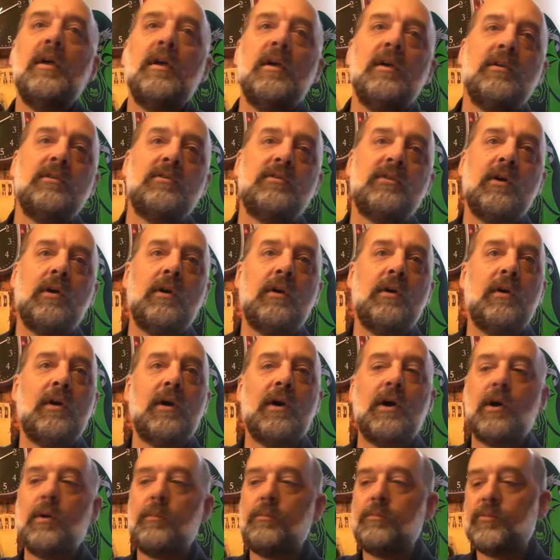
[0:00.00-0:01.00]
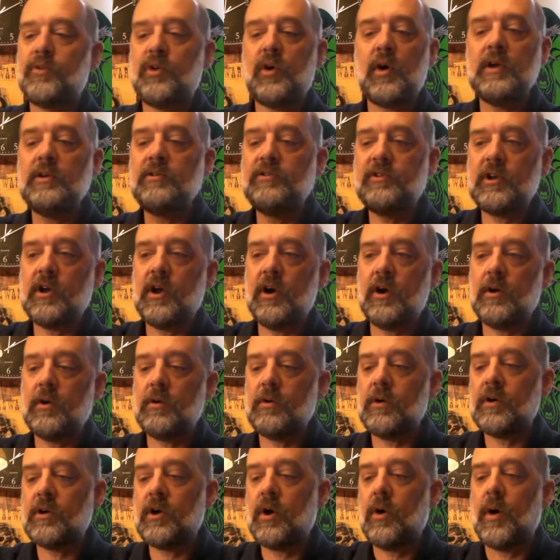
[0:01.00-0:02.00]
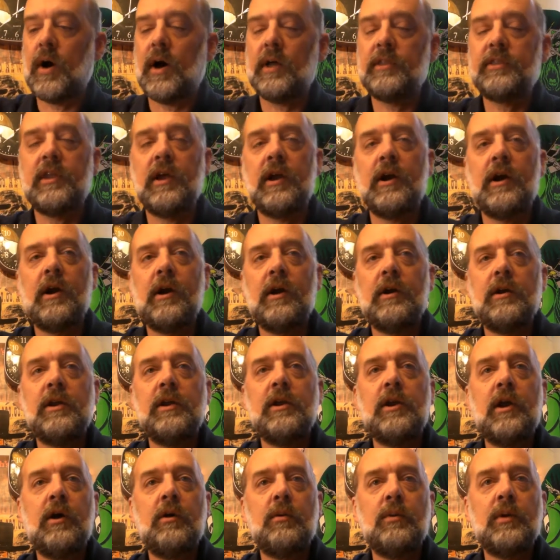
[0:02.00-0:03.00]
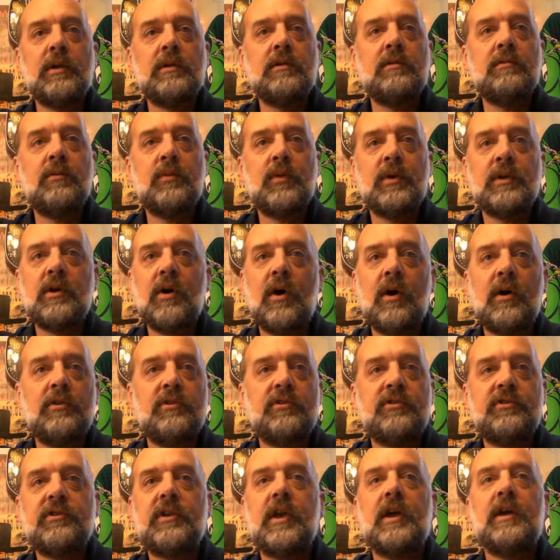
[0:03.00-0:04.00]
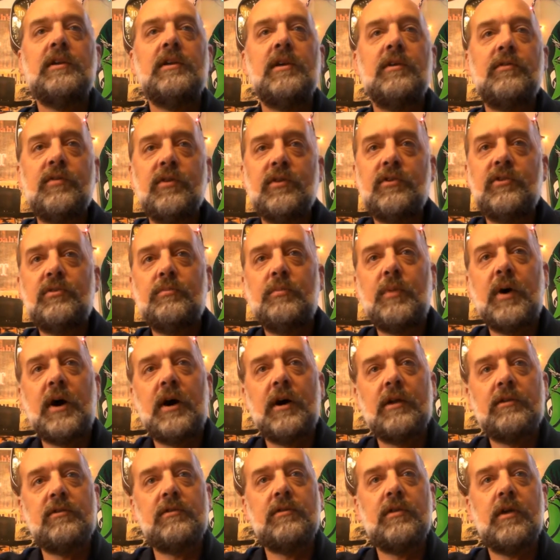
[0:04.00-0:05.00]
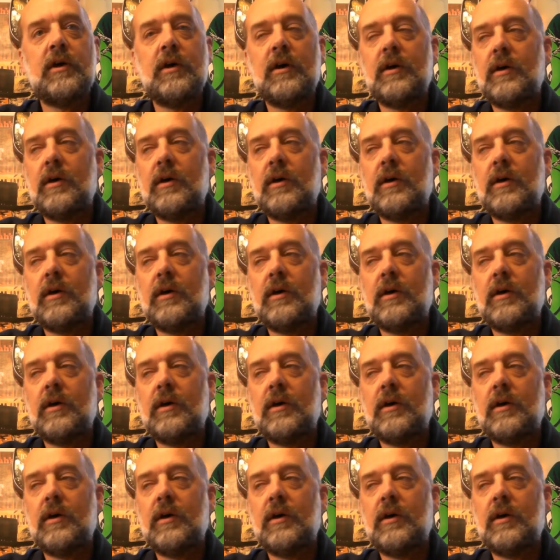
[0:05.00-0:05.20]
So I used to go out there, and we'd go out and skate different spots.